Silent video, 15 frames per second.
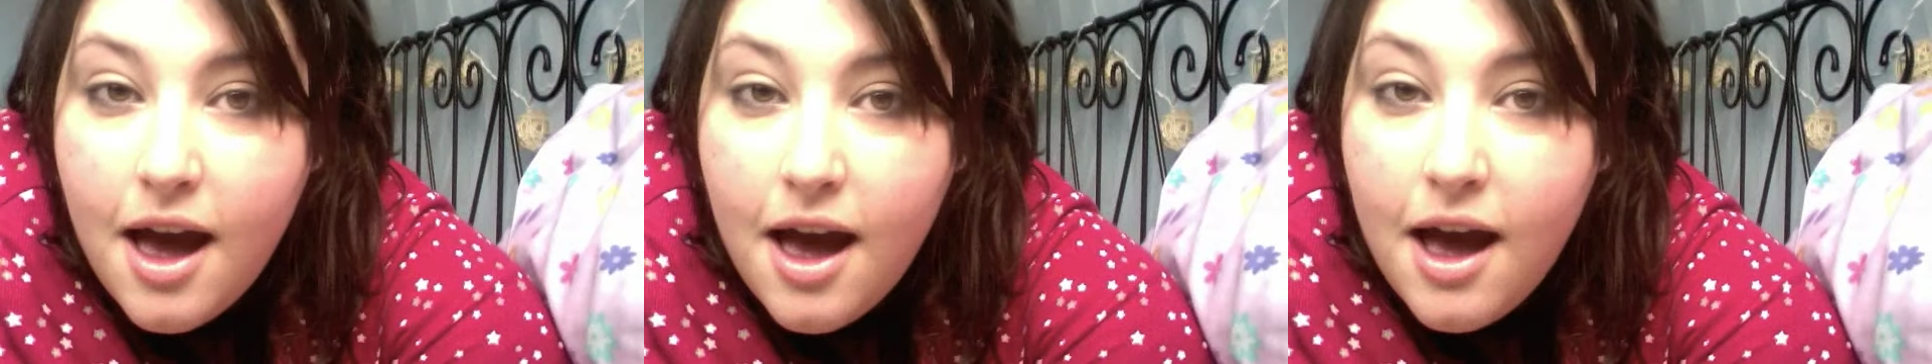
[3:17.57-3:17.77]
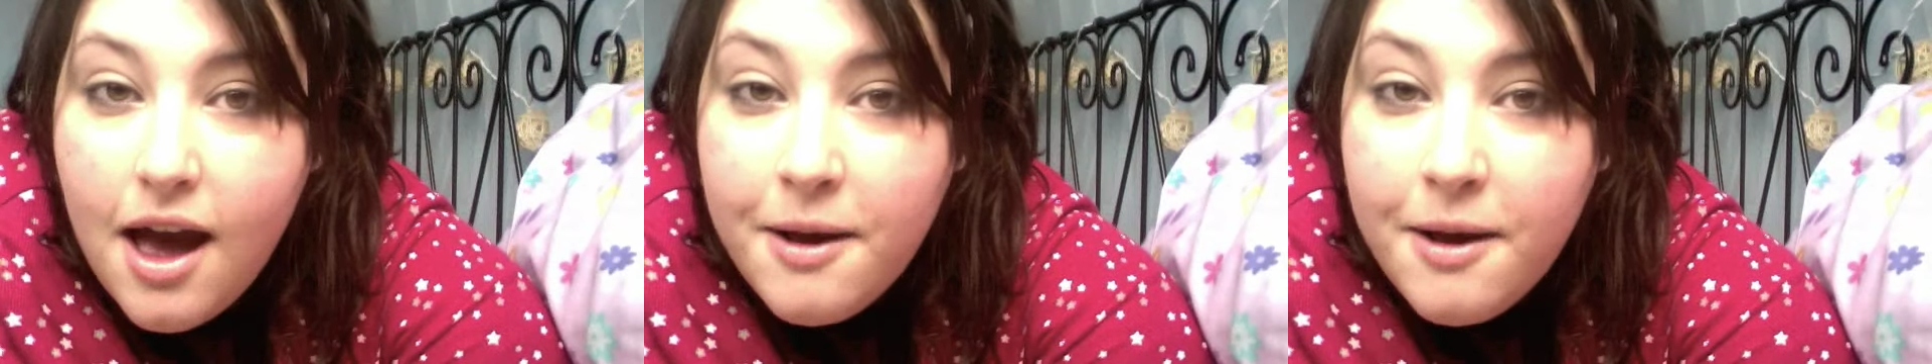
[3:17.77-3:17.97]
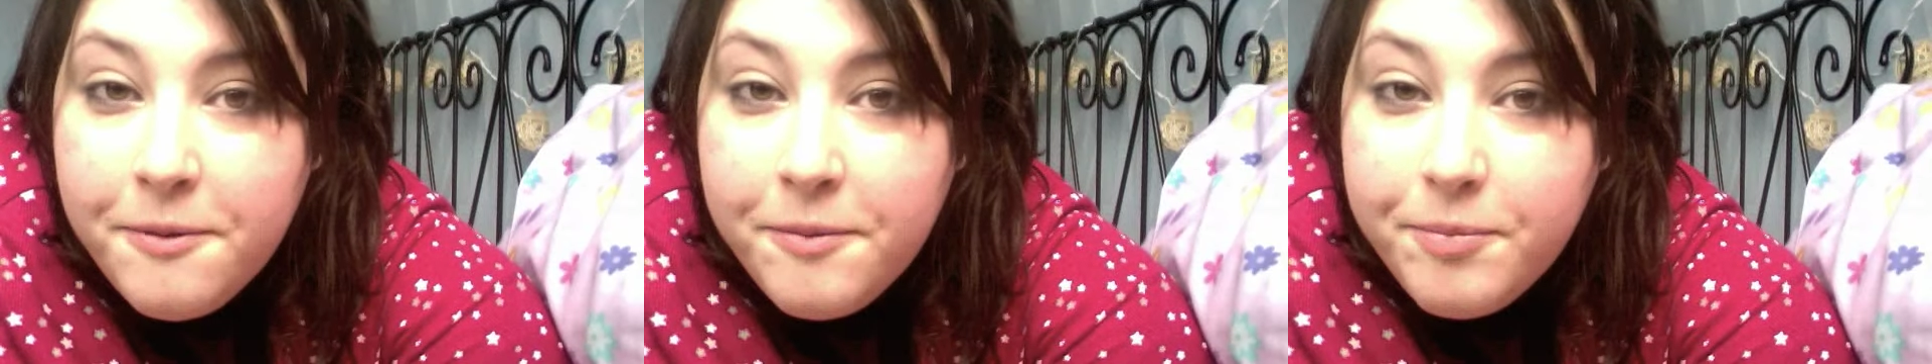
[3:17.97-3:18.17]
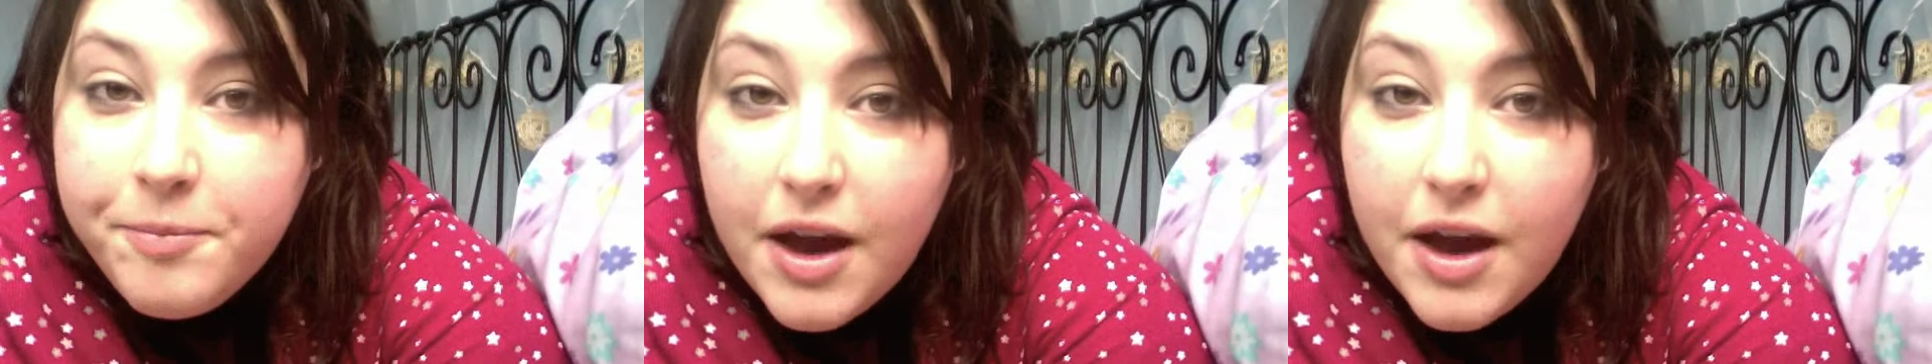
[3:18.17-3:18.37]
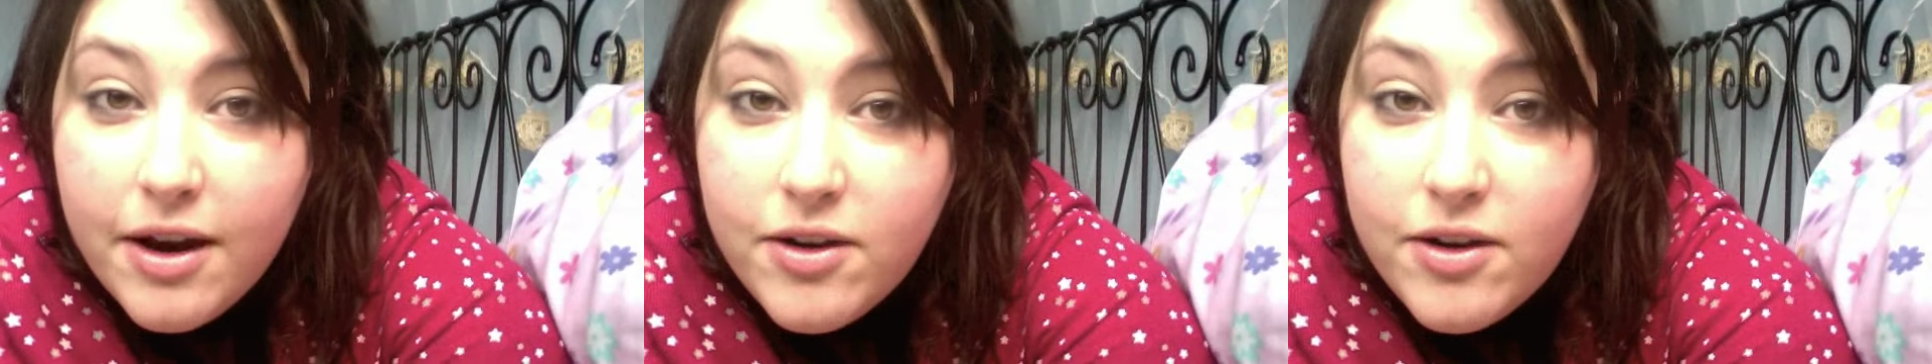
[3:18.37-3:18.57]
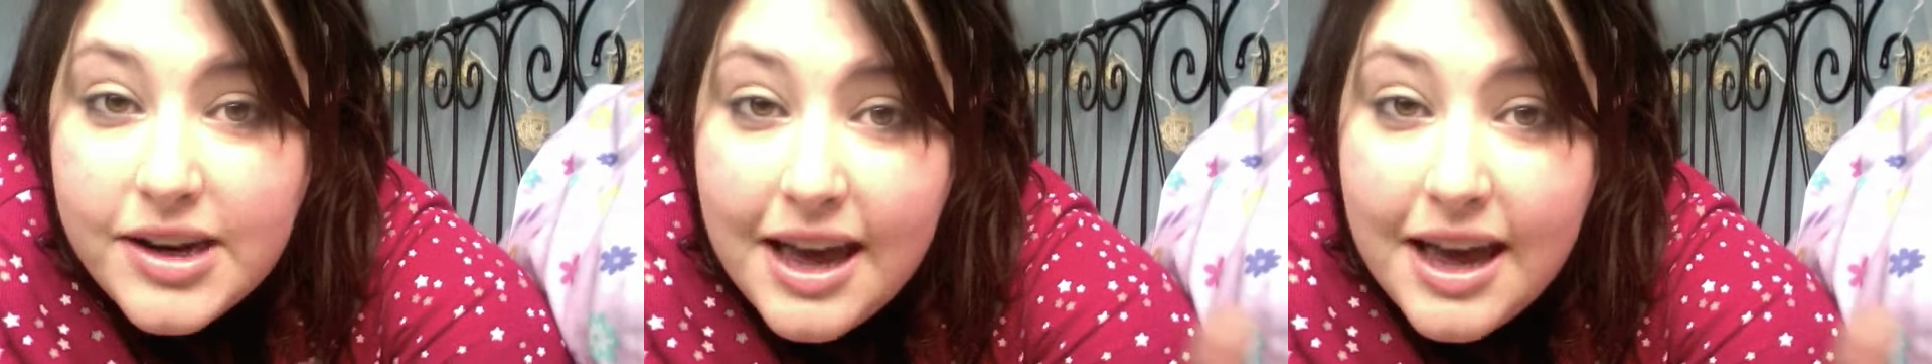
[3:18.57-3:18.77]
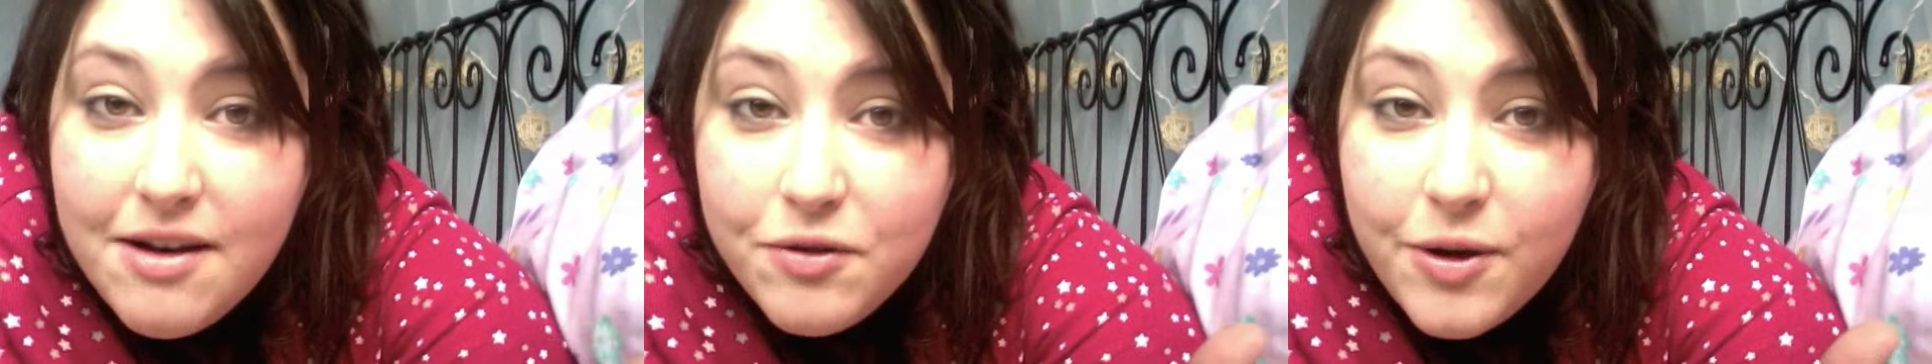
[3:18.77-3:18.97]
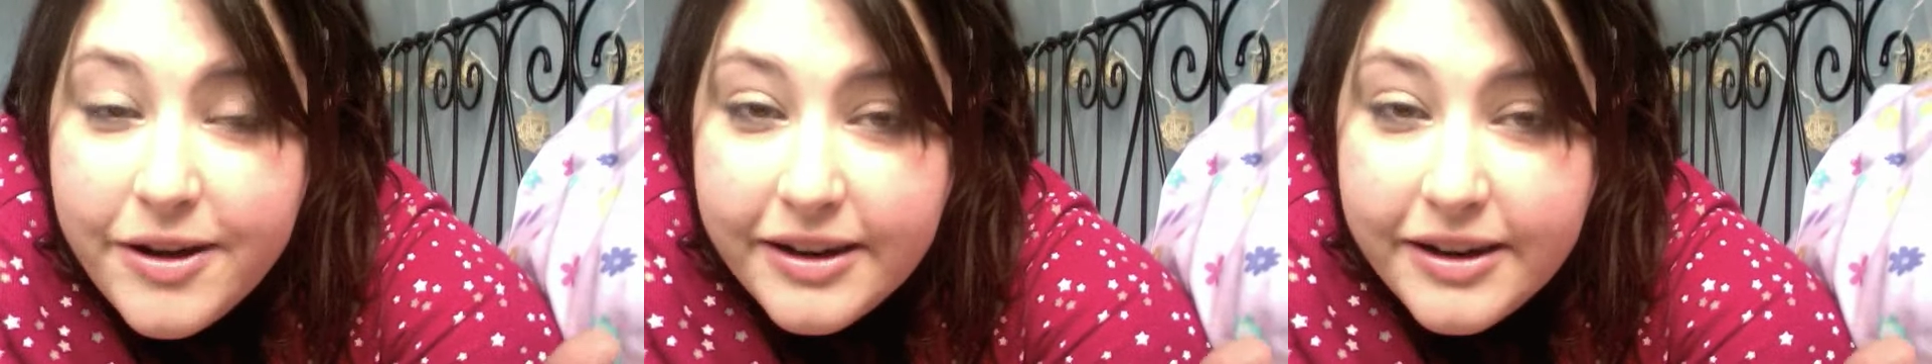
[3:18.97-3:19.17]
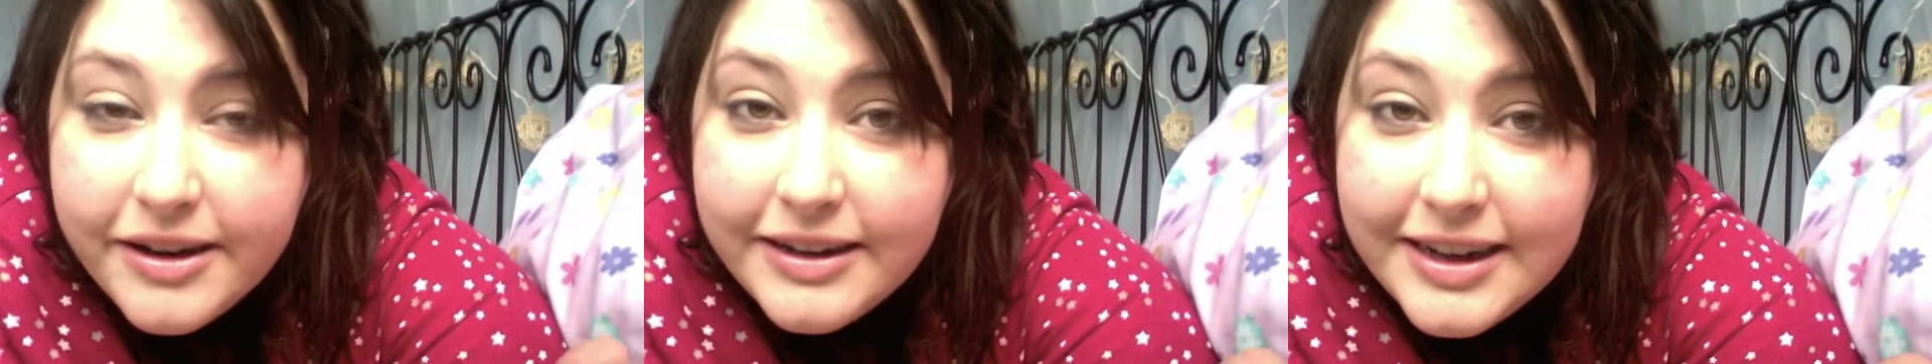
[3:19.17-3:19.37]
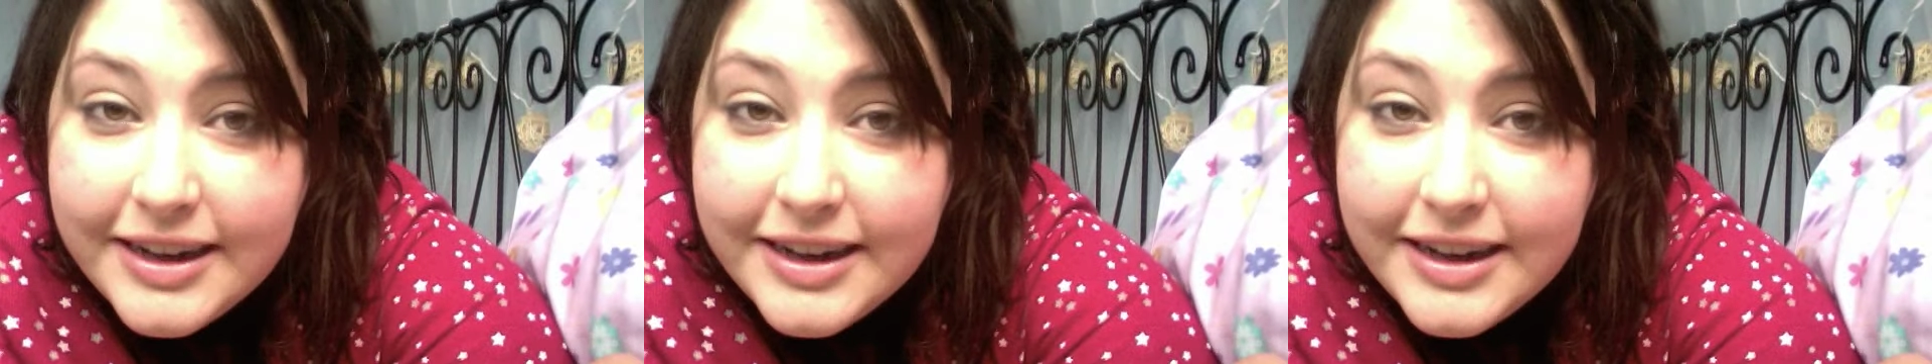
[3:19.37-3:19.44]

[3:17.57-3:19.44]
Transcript: I already have one.